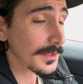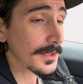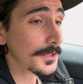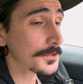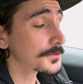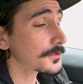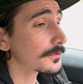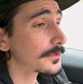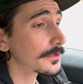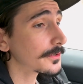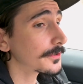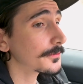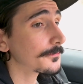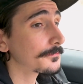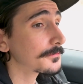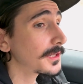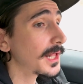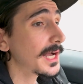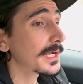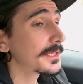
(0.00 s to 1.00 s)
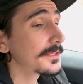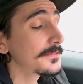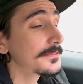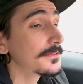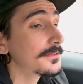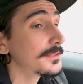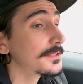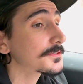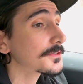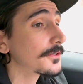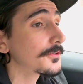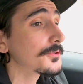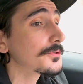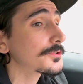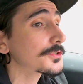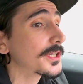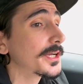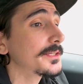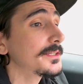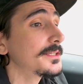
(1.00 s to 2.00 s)
So they're flocking to these other
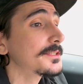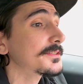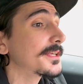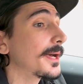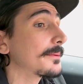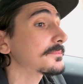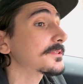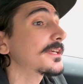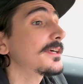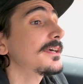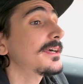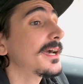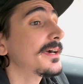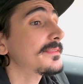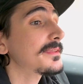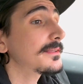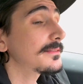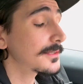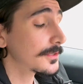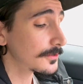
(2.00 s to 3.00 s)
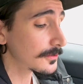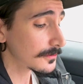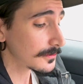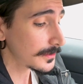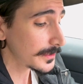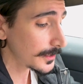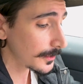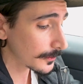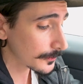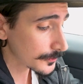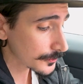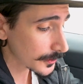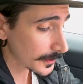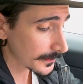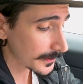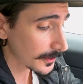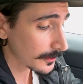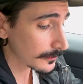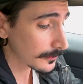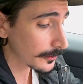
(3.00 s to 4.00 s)
Chinese apps, and they literally are
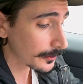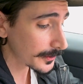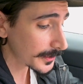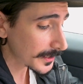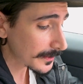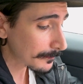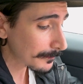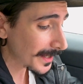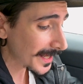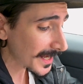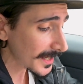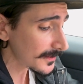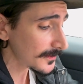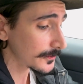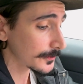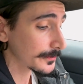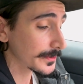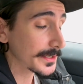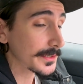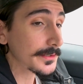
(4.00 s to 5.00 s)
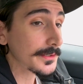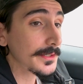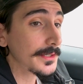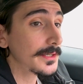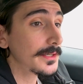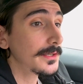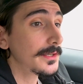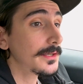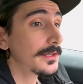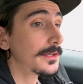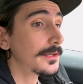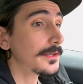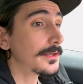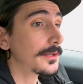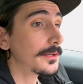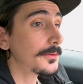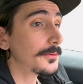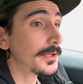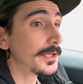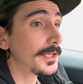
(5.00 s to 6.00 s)
they're learning Mandarin
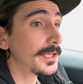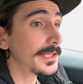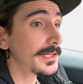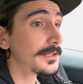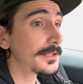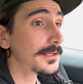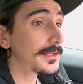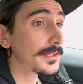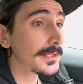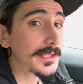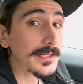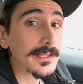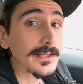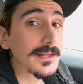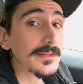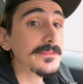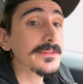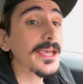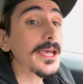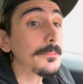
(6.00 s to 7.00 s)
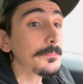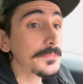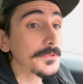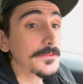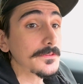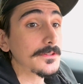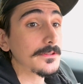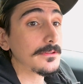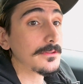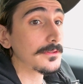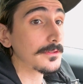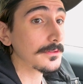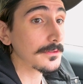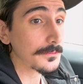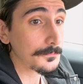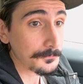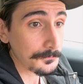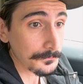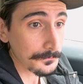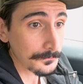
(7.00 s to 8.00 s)
in an attempt to
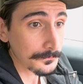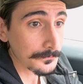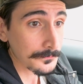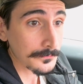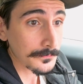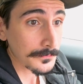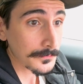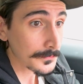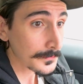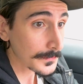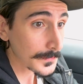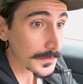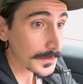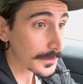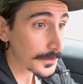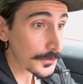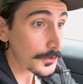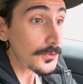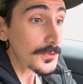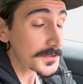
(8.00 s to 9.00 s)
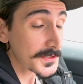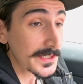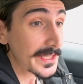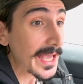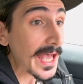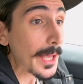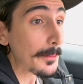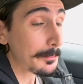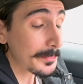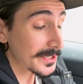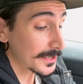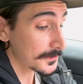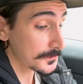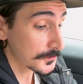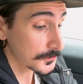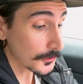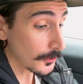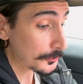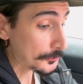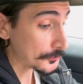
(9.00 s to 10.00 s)
use the app because
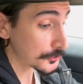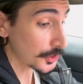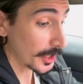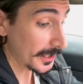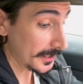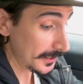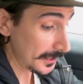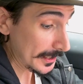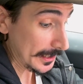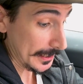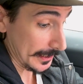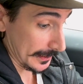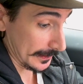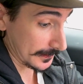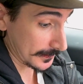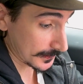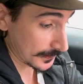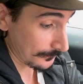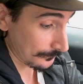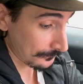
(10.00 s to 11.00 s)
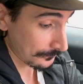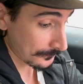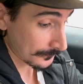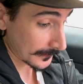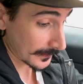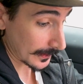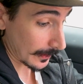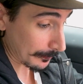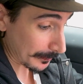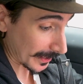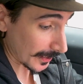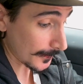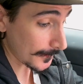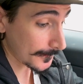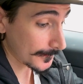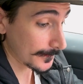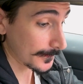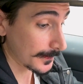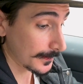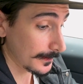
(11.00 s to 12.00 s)
it's all Chinese,
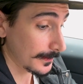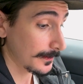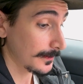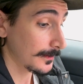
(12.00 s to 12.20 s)
apparently.